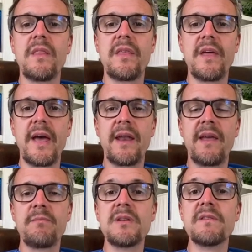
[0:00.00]
that
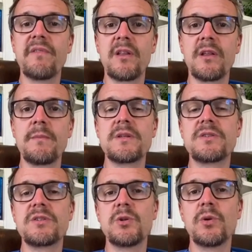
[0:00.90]
have been developed
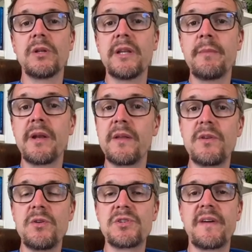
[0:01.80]
to eliminate the
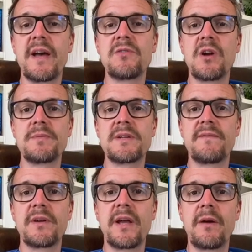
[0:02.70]
use of eye drops
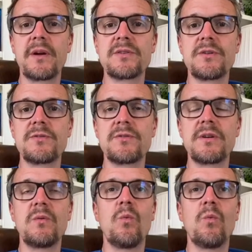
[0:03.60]
after cataract surgery.